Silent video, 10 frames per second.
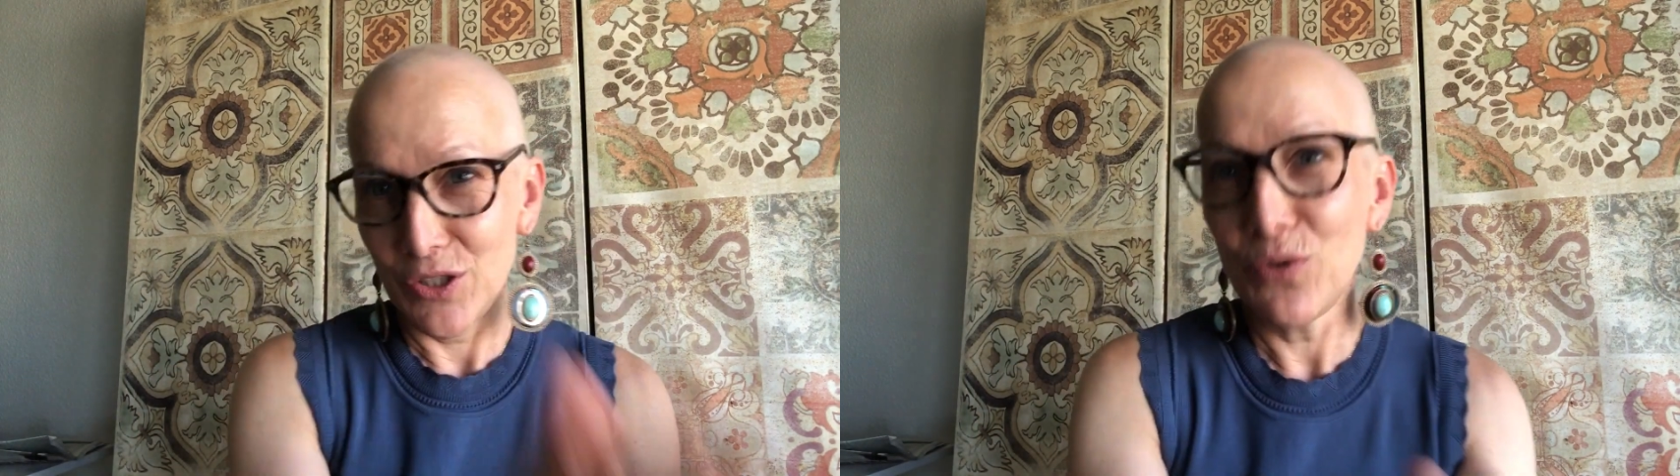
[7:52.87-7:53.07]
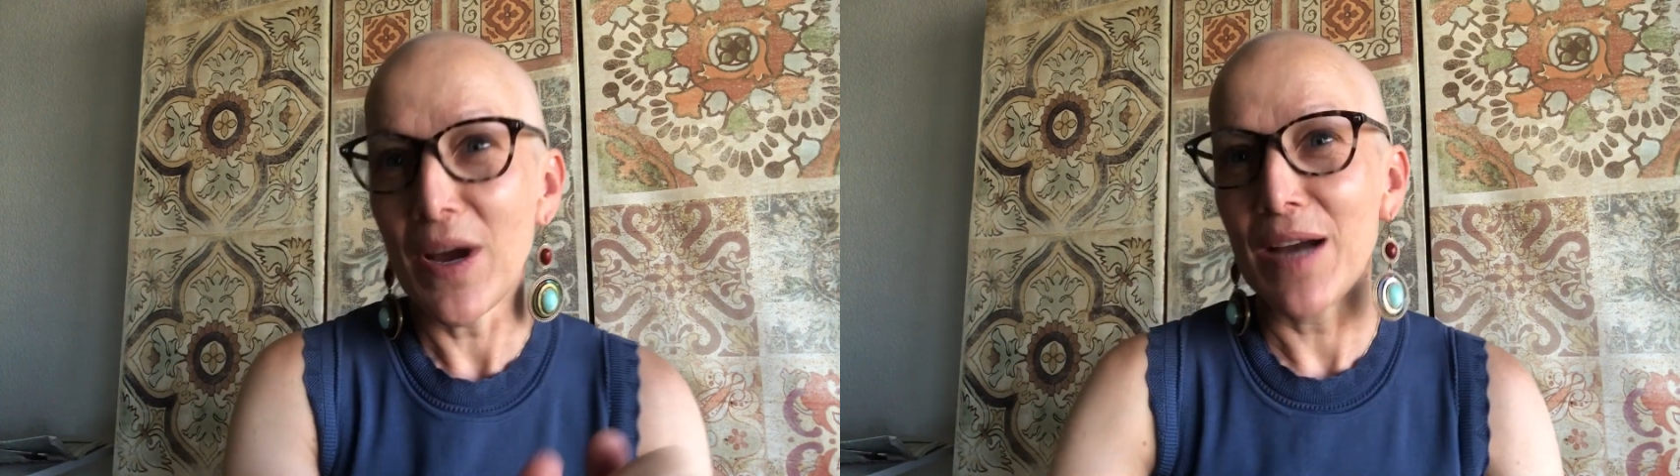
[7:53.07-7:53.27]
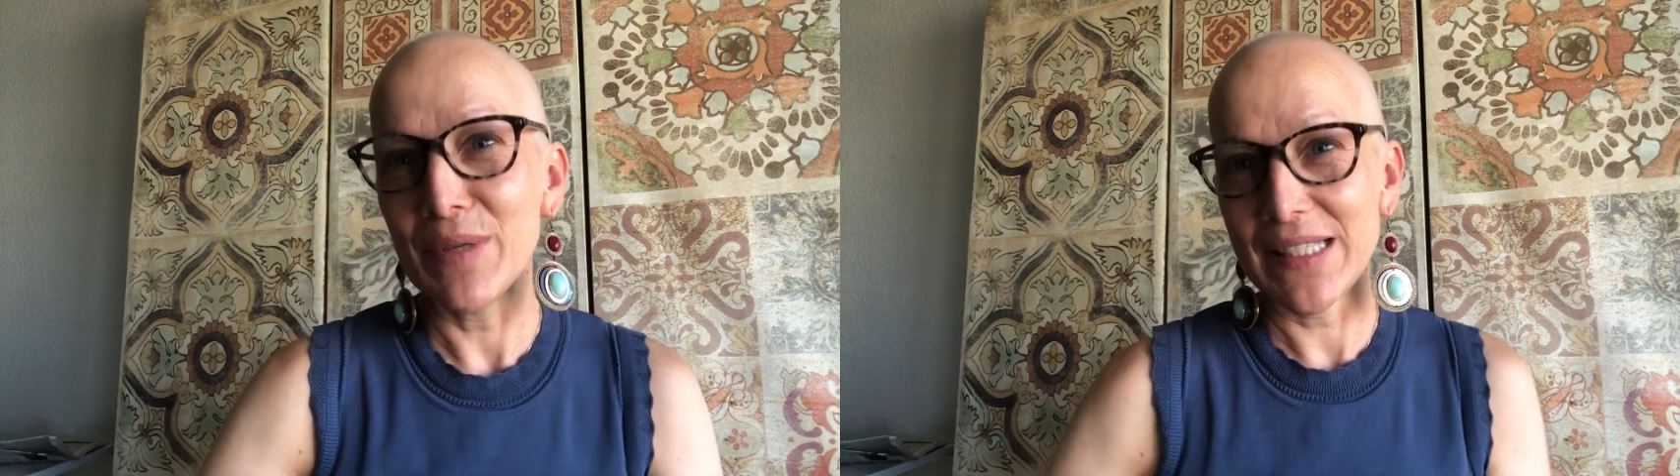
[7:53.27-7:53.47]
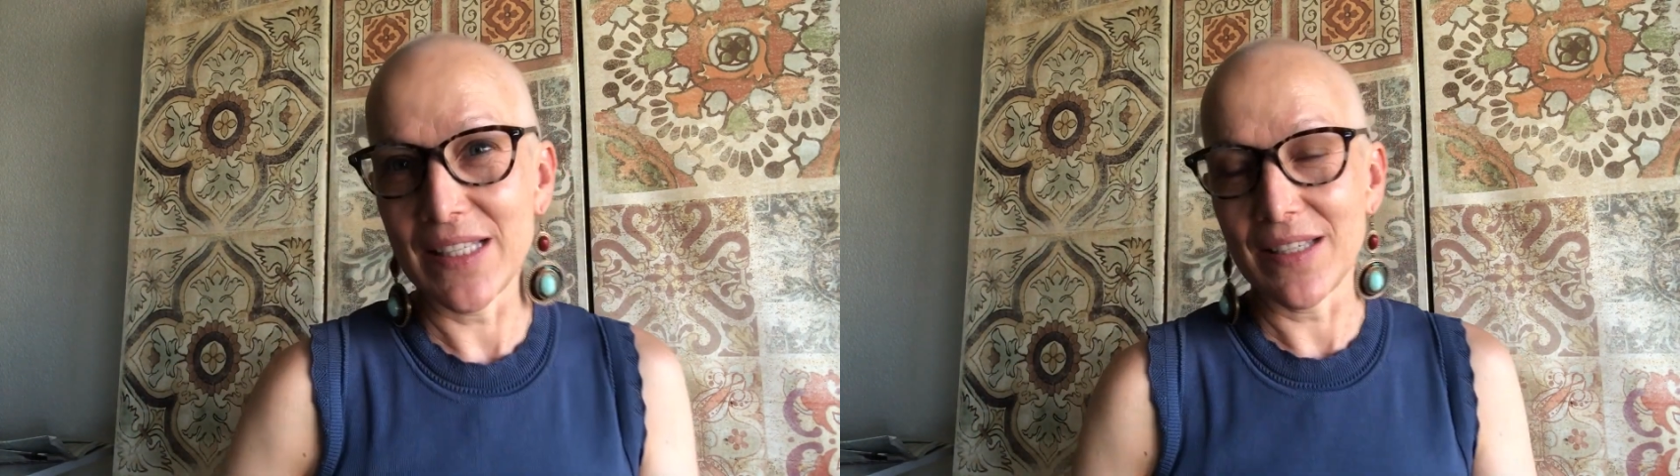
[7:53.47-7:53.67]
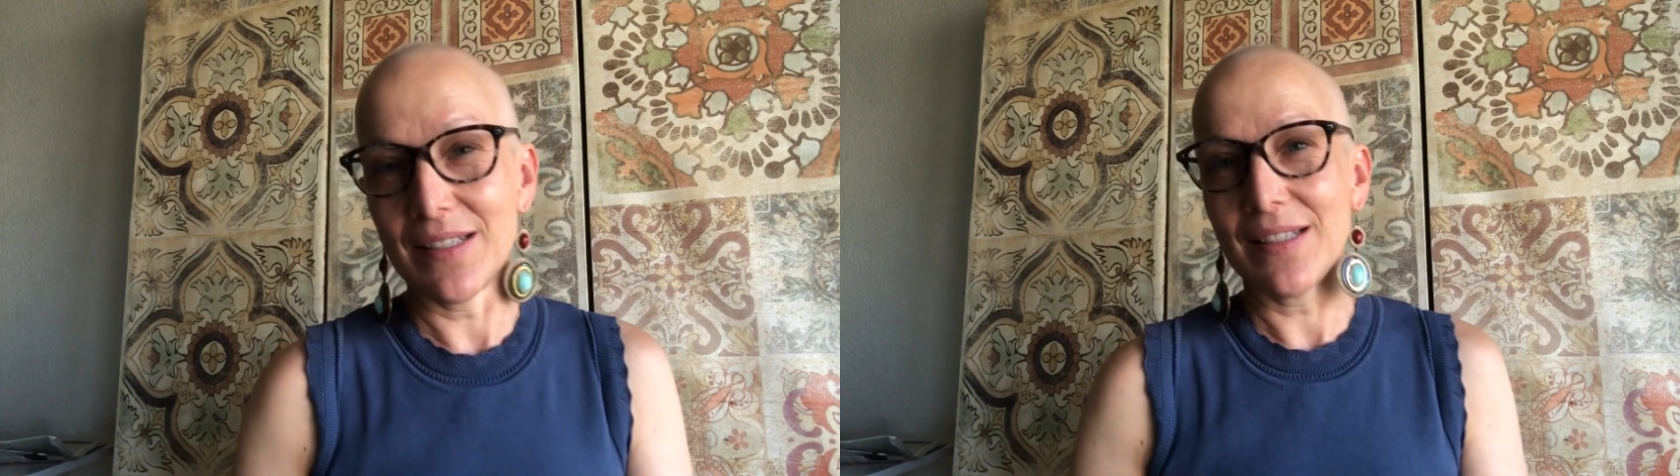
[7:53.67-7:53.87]
2-hour
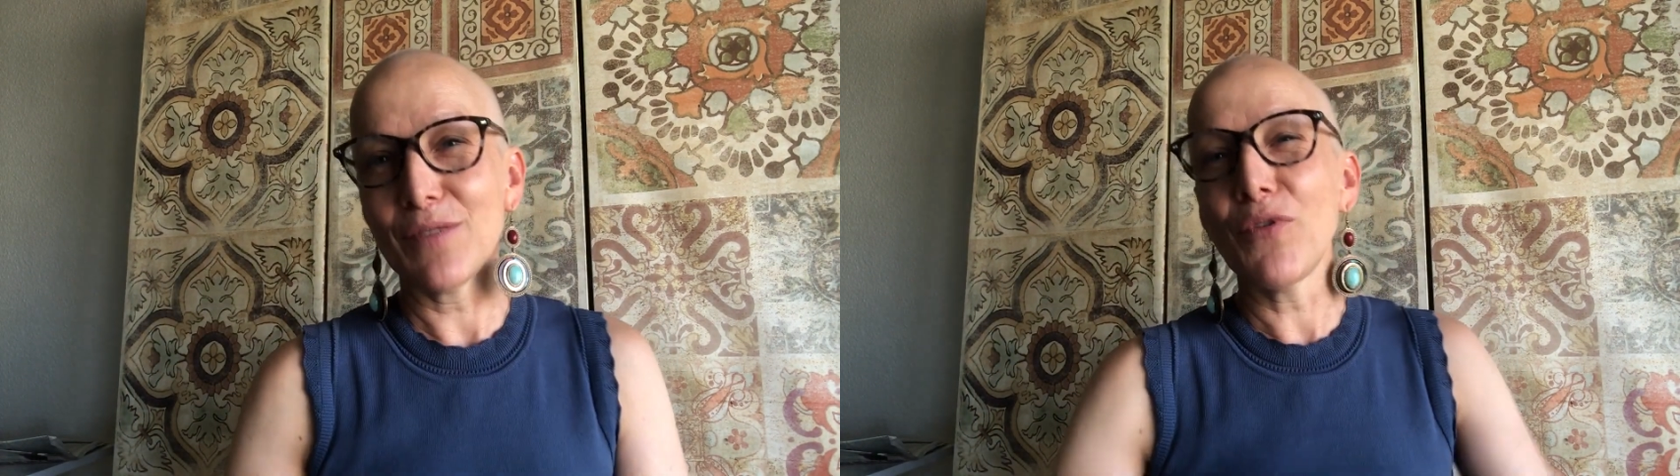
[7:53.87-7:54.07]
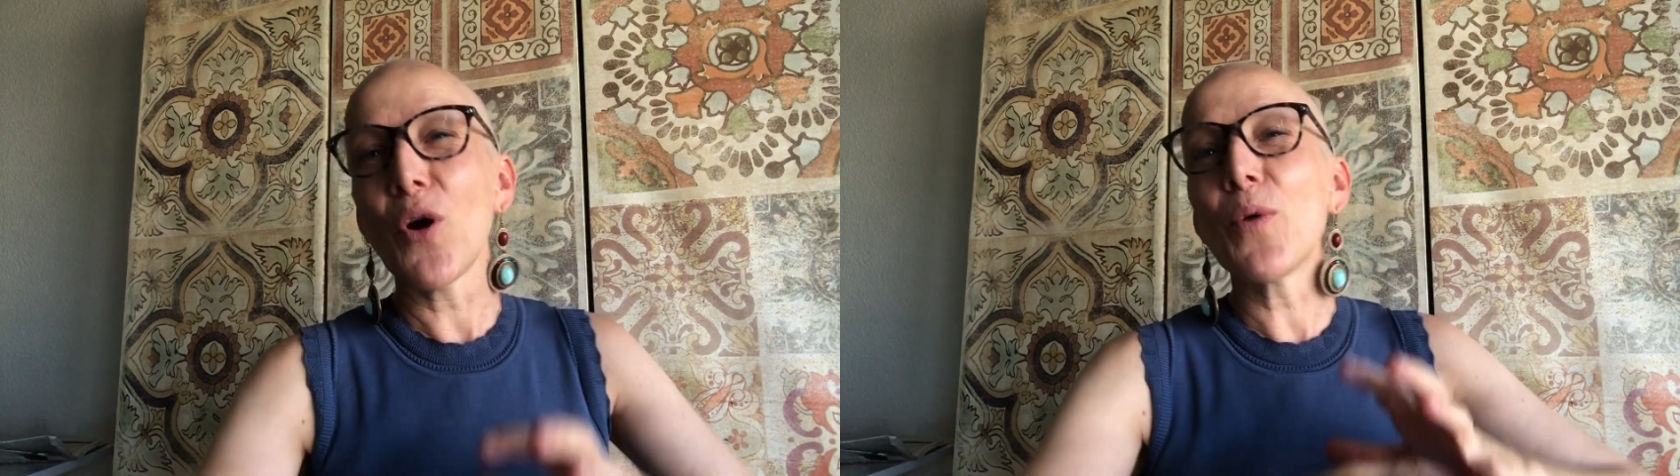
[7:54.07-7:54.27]
sessions for